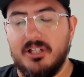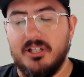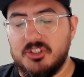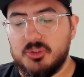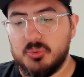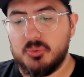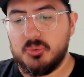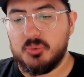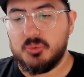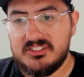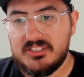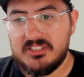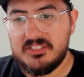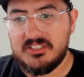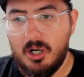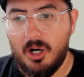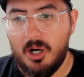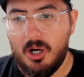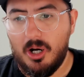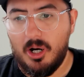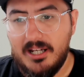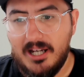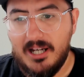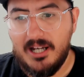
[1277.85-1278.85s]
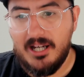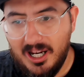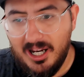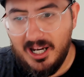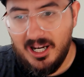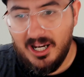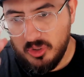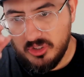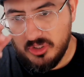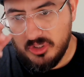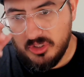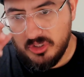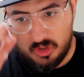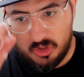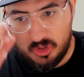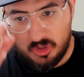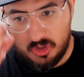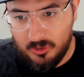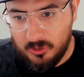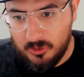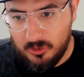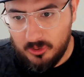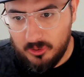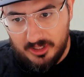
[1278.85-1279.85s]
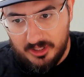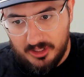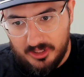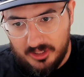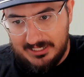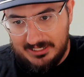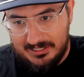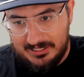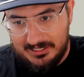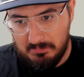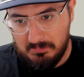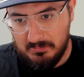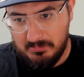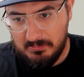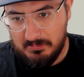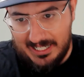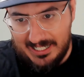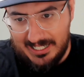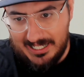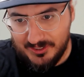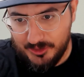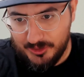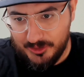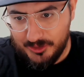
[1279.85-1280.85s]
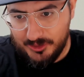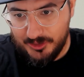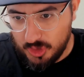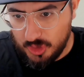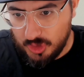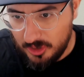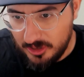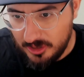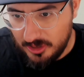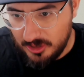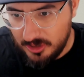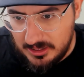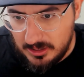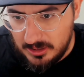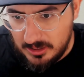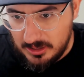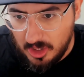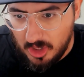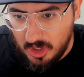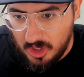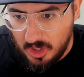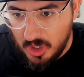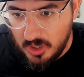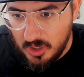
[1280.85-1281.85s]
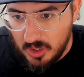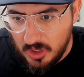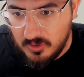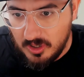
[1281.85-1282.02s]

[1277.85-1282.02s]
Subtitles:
We say, all right, I want to start looking at the journey of